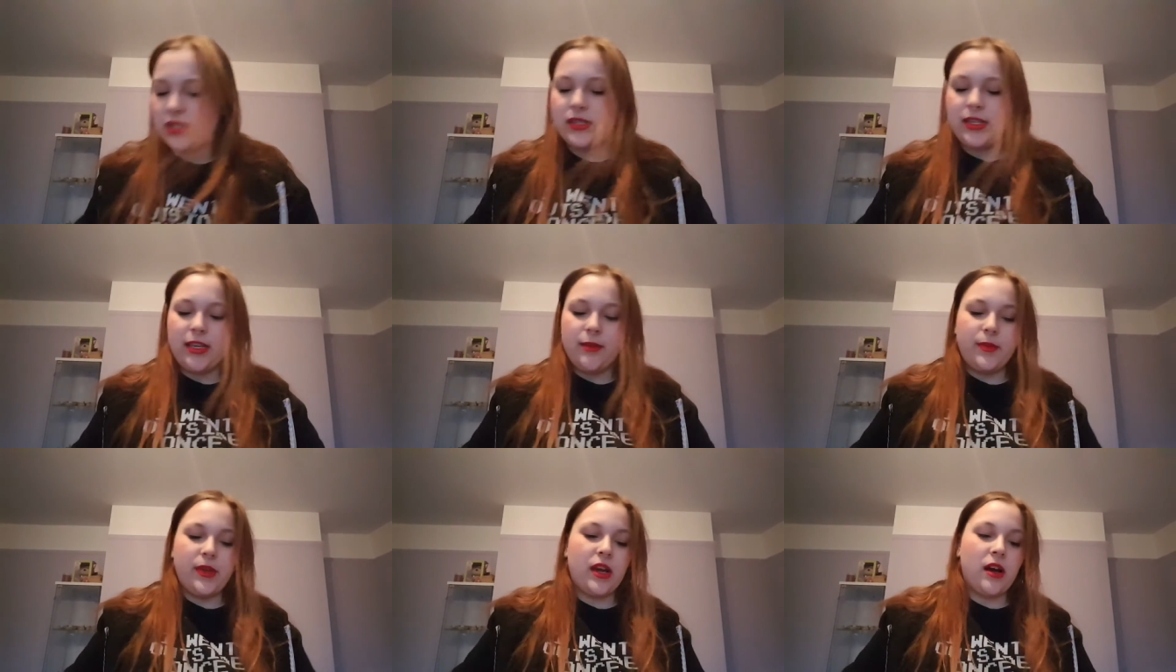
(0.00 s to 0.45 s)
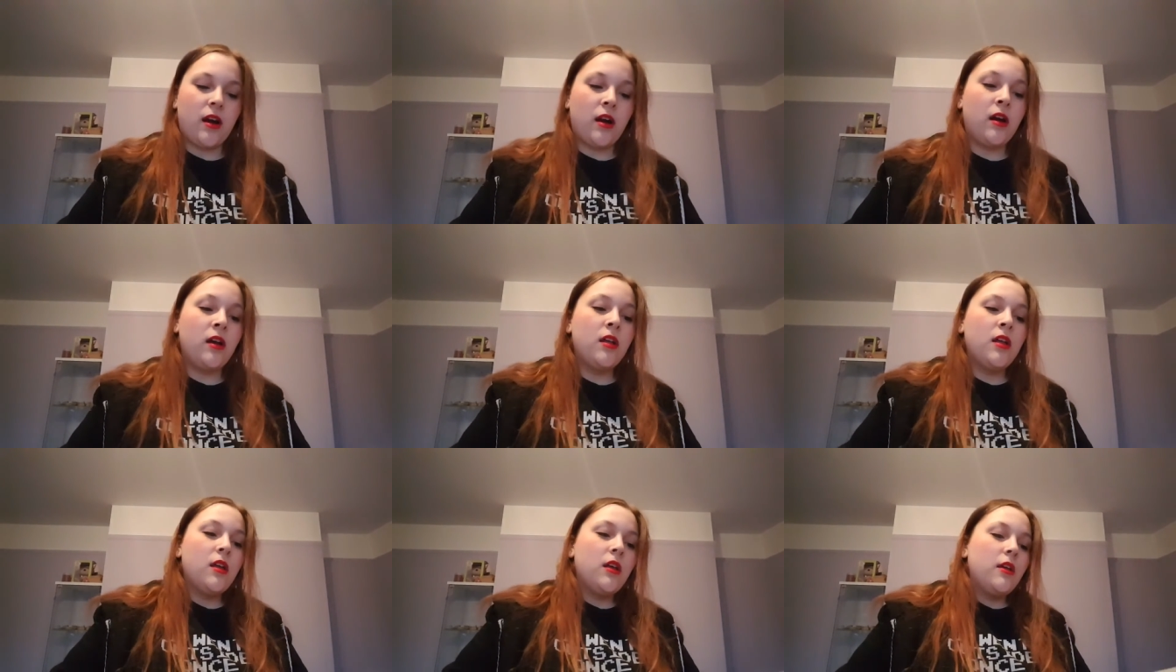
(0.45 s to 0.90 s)

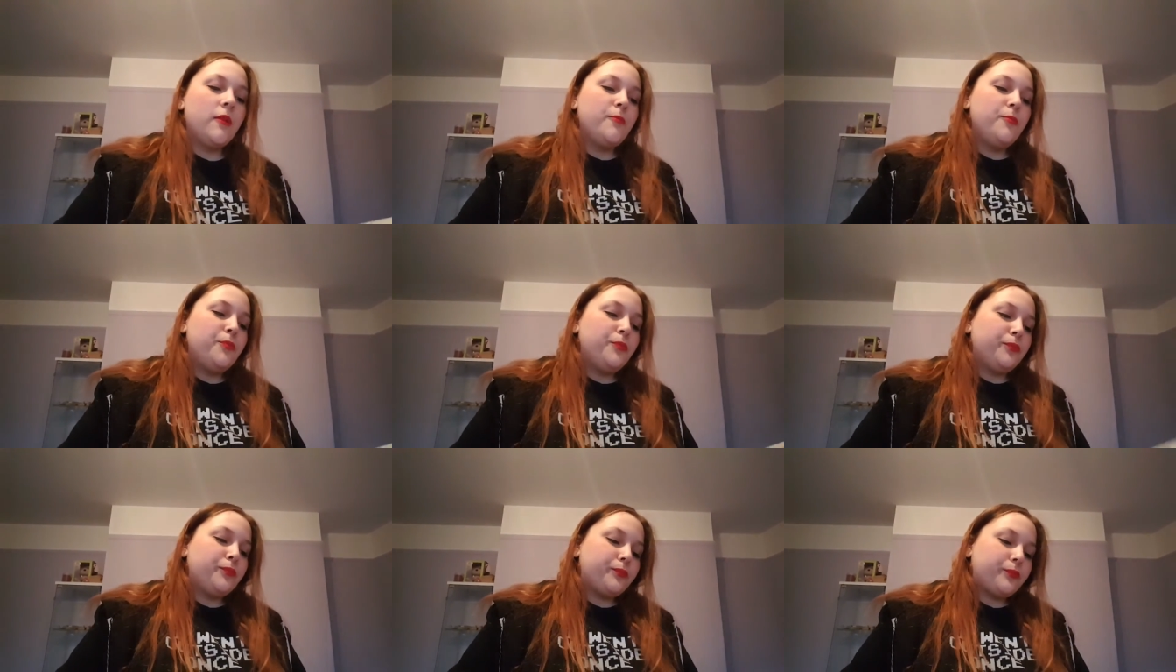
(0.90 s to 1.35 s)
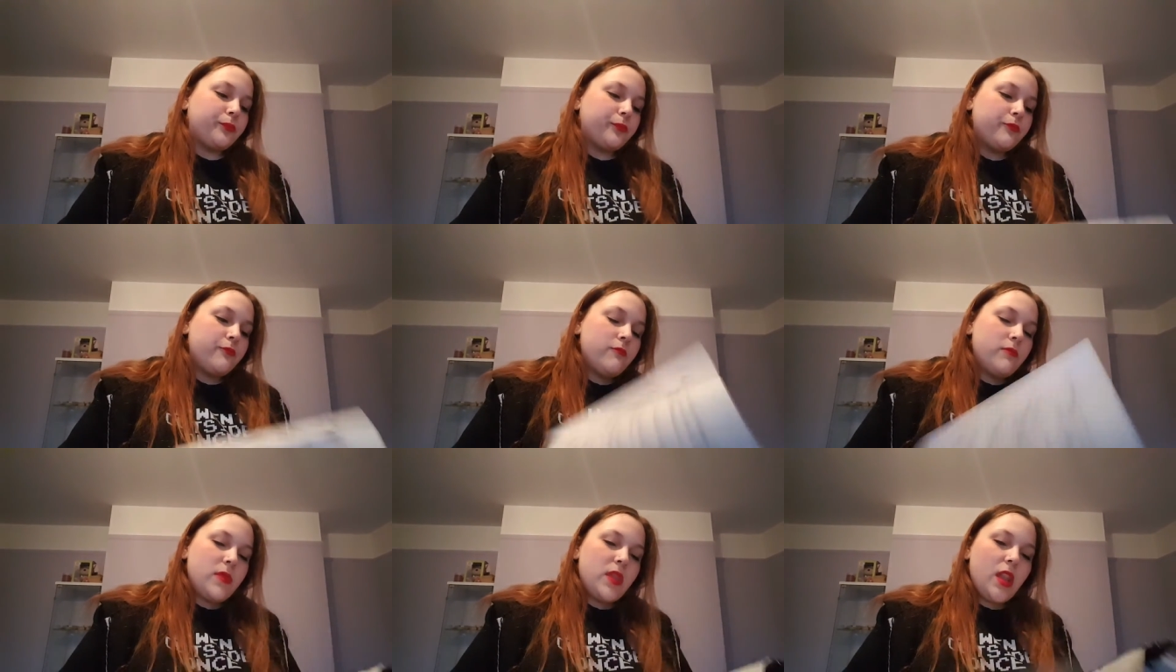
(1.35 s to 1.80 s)
TBR.
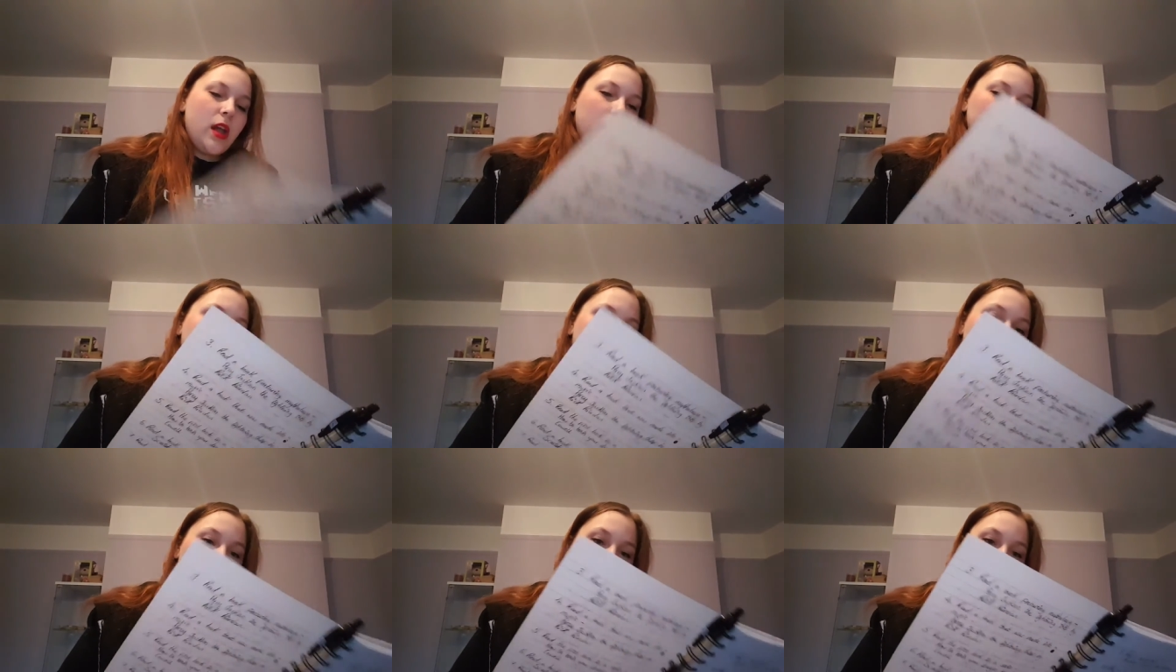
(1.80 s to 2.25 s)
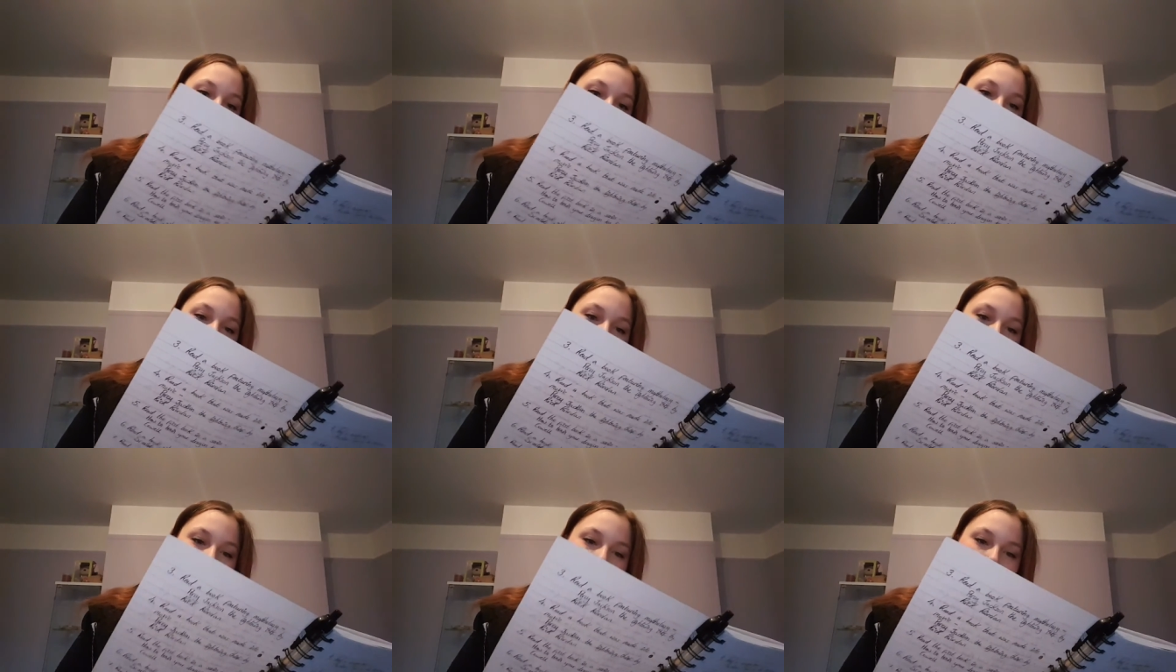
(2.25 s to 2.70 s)
I've
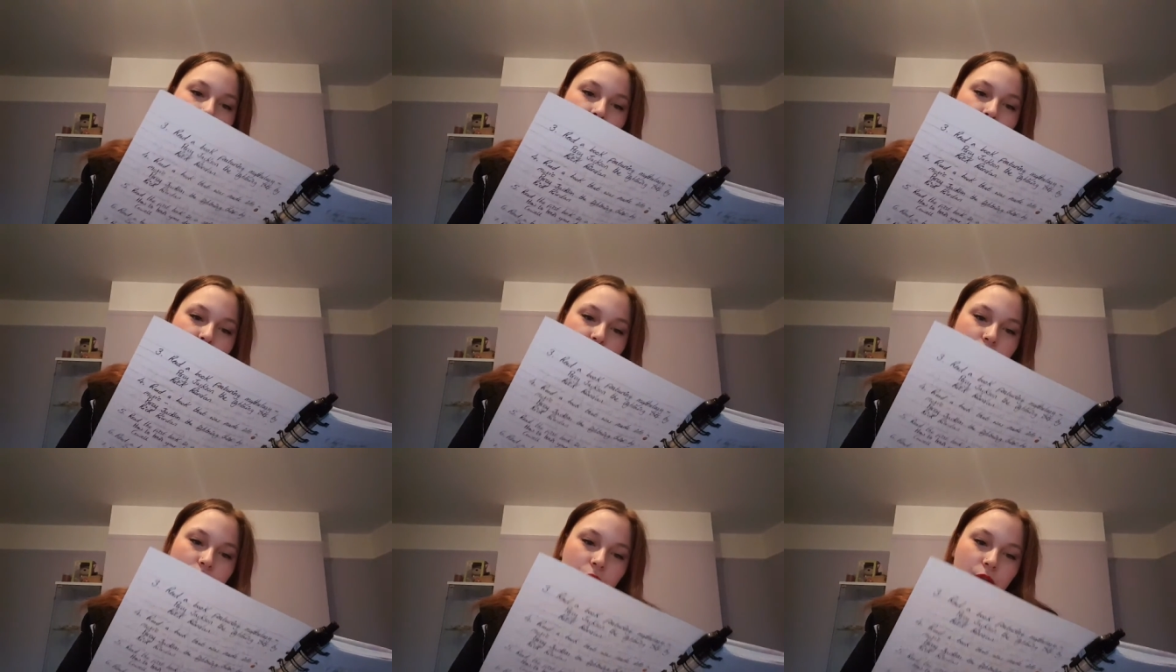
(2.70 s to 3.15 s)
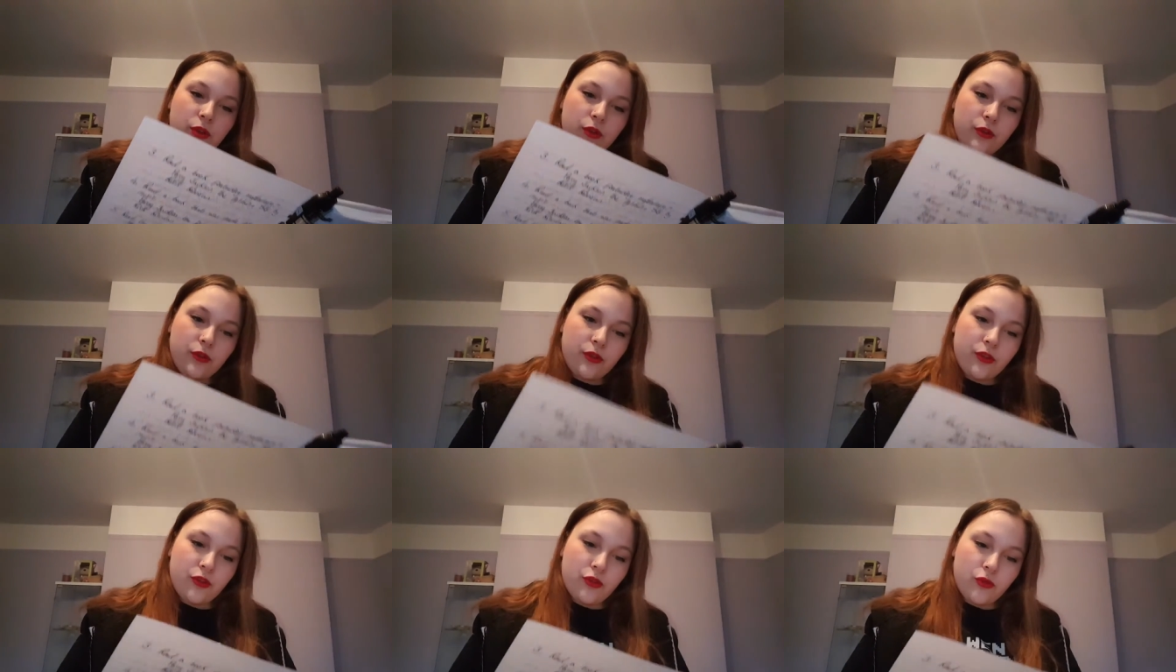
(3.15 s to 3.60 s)
got 1,
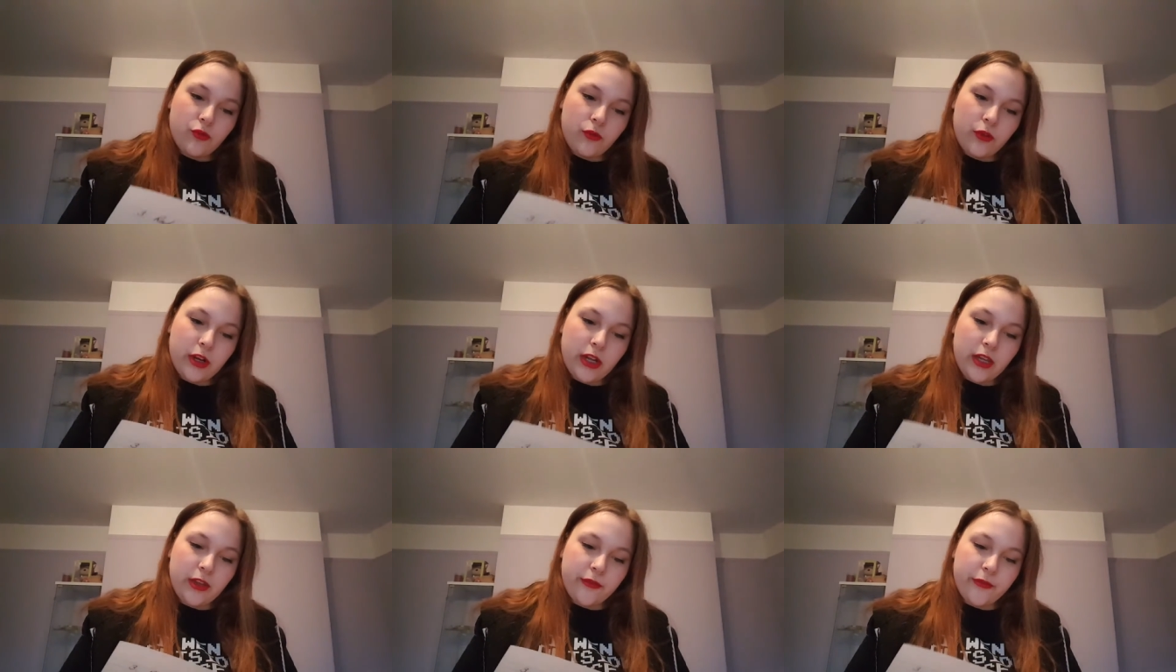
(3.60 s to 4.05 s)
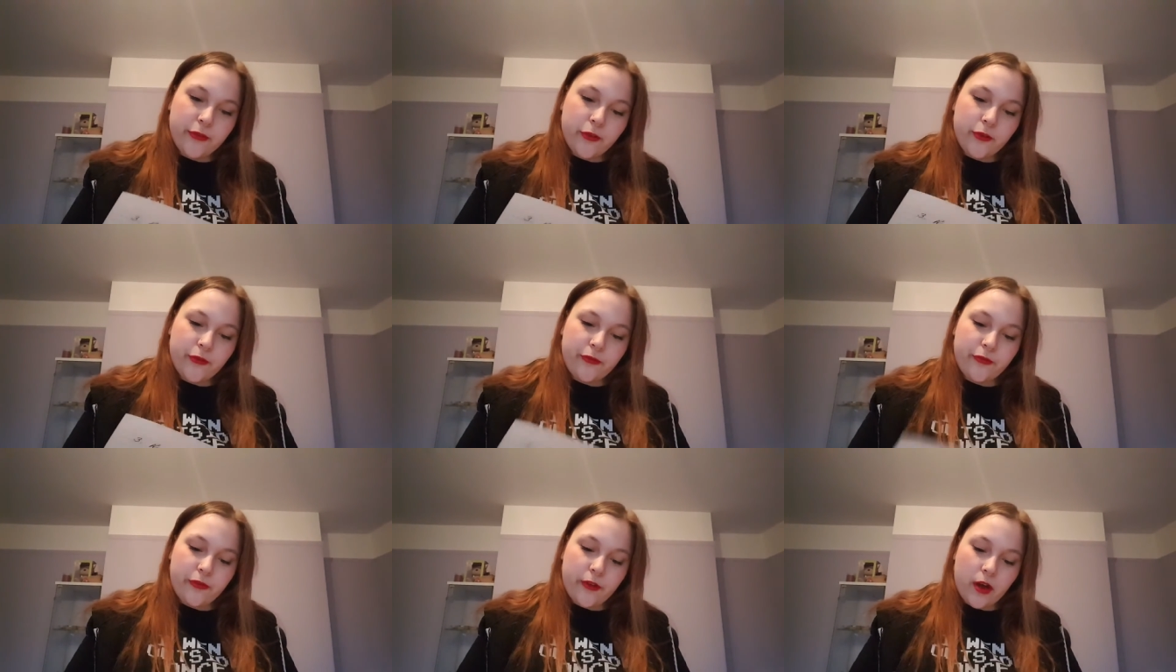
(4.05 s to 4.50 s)
2, 3, 4,
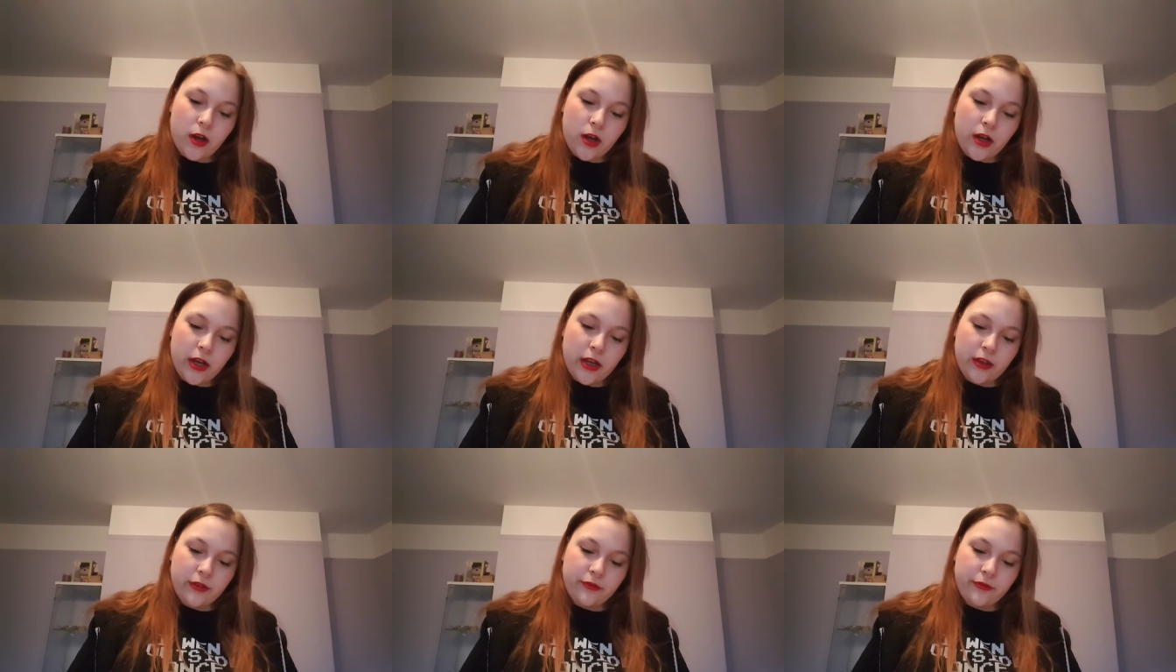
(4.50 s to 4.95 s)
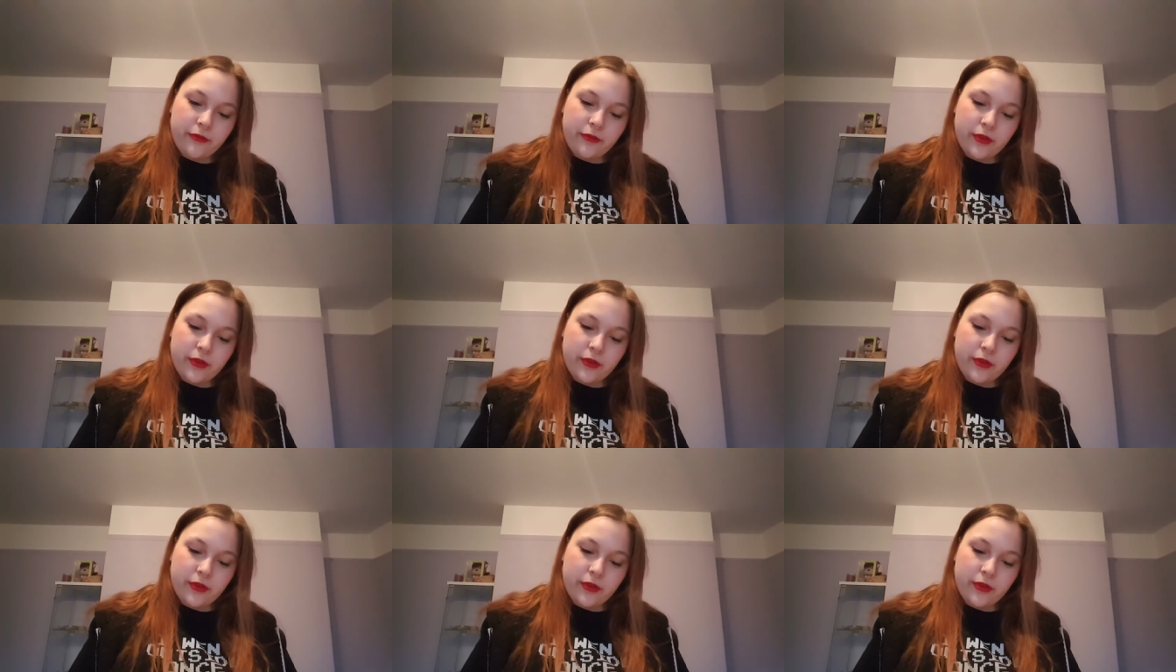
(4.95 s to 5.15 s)
5,